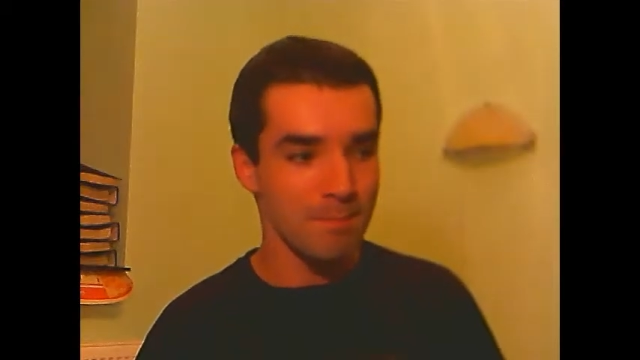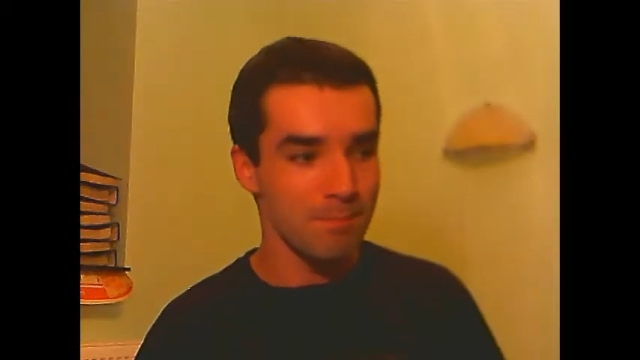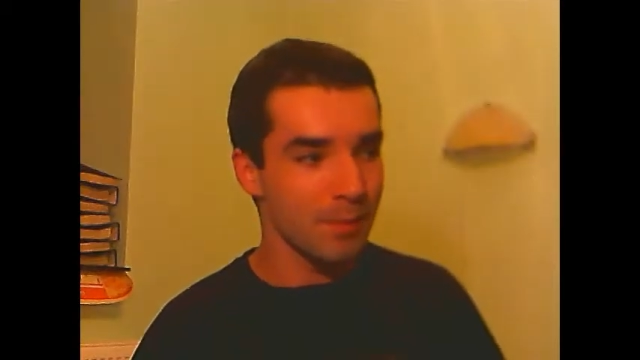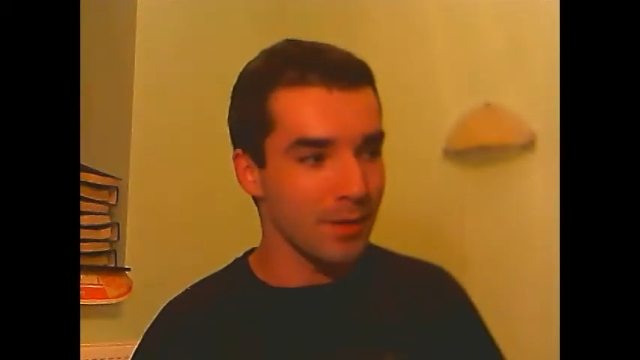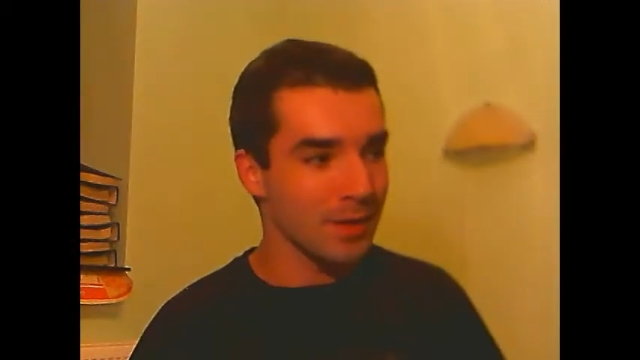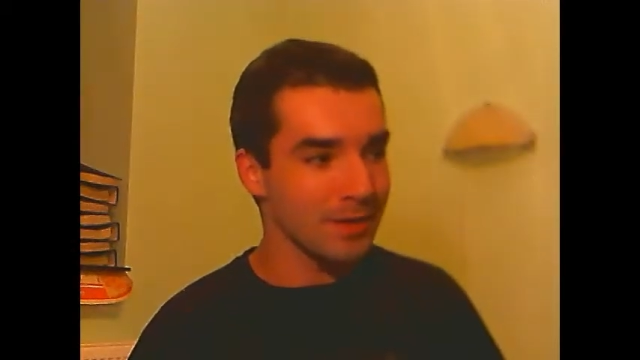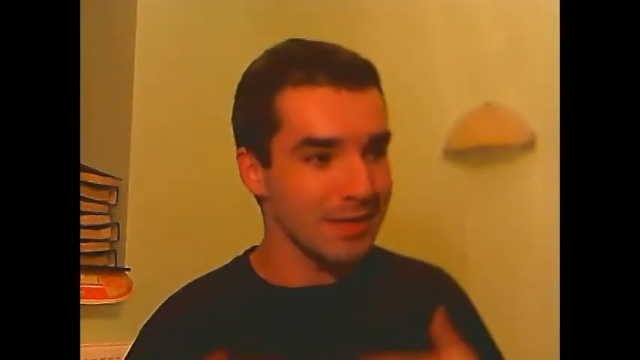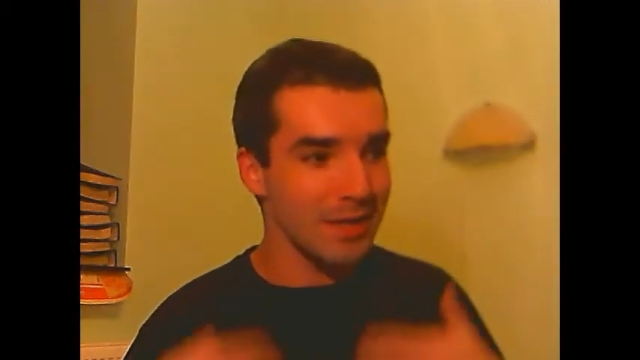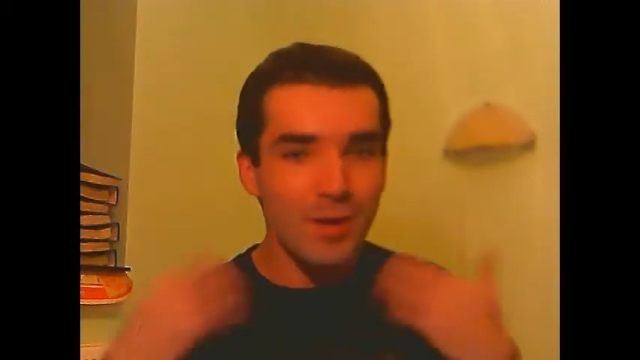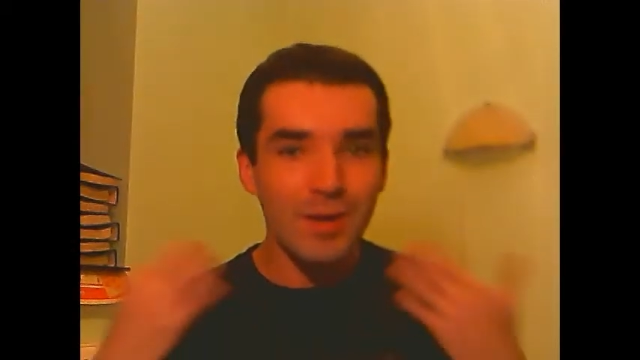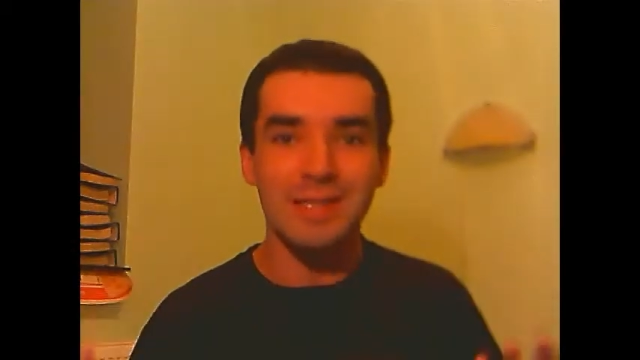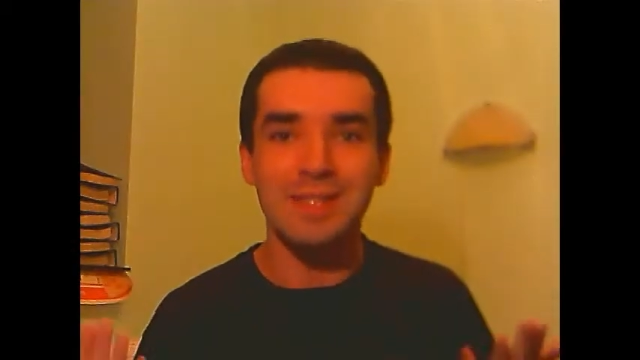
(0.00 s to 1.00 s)
But there
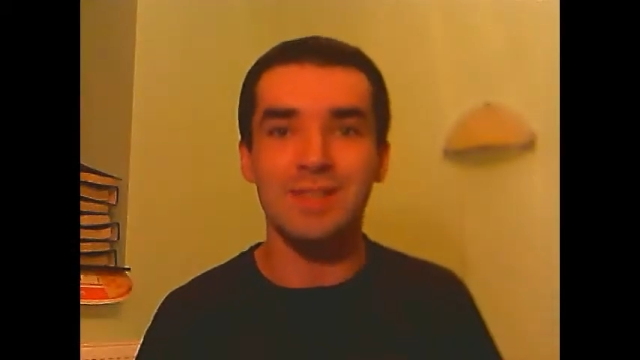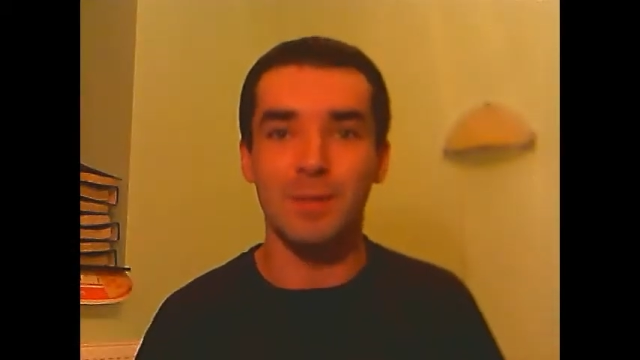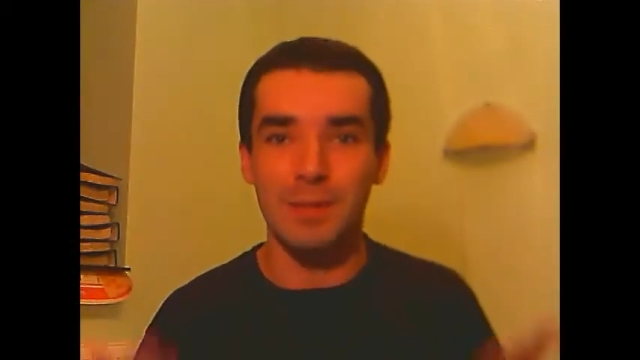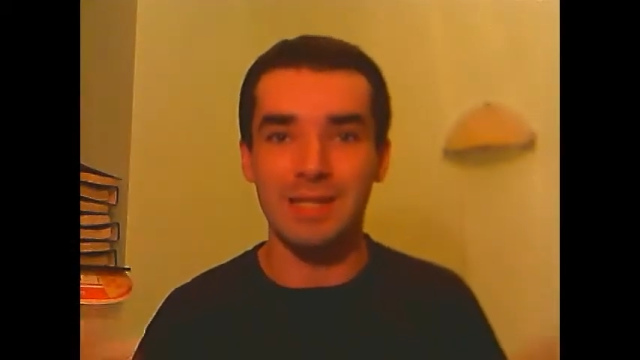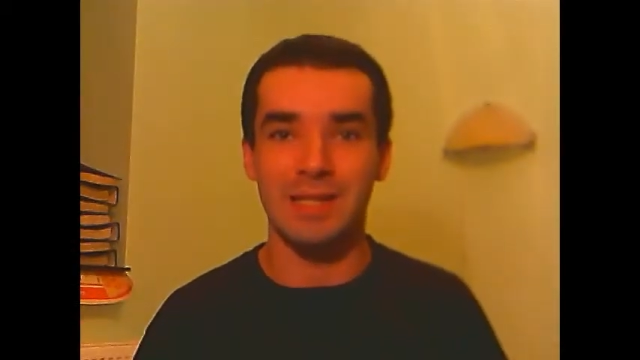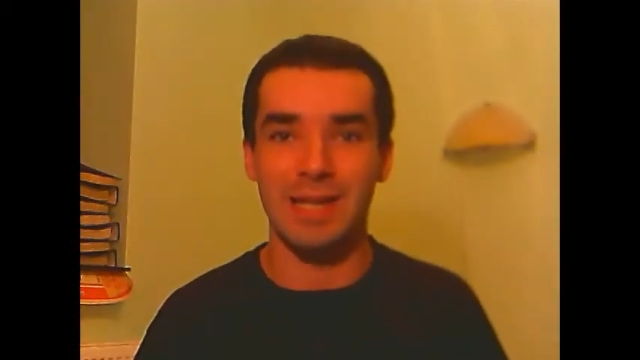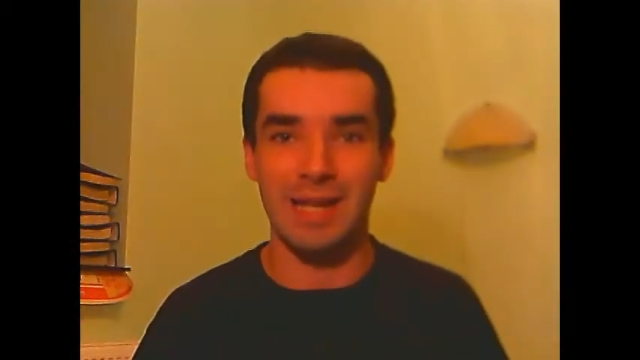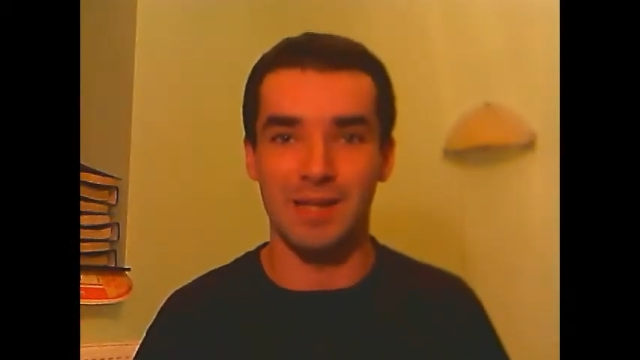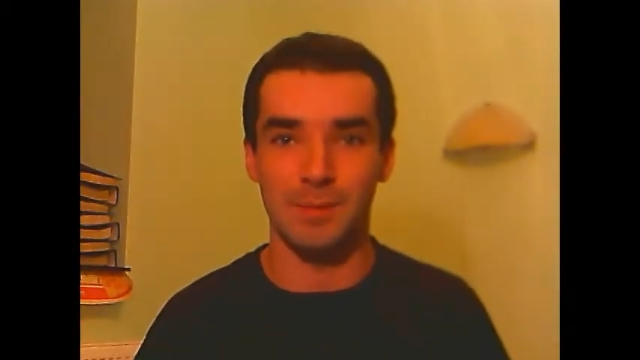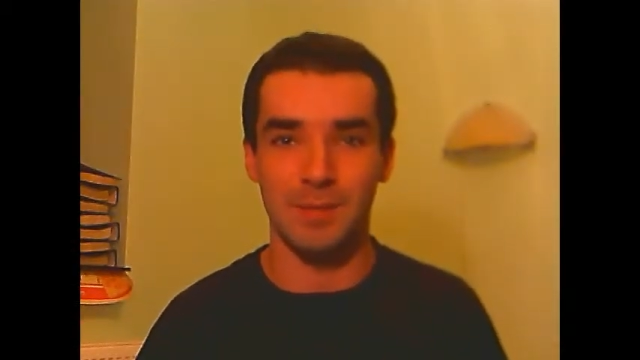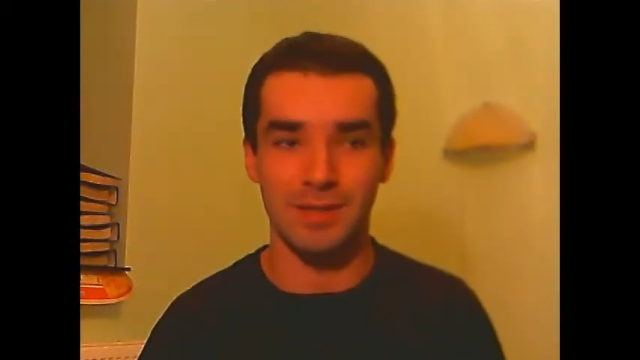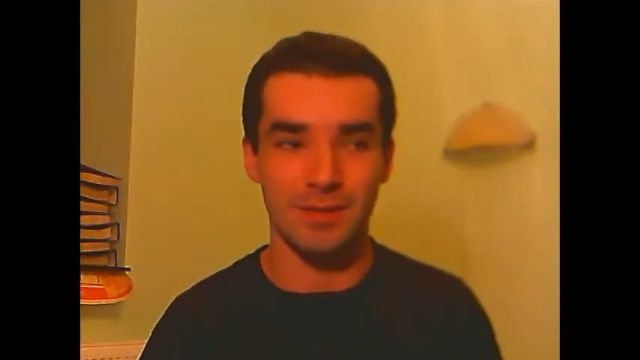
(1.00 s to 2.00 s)
are these comedic
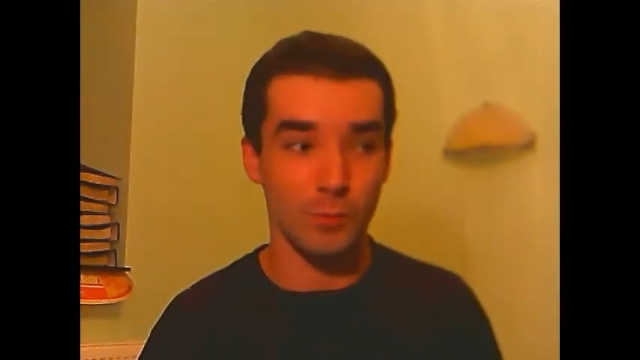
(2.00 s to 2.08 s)
elements,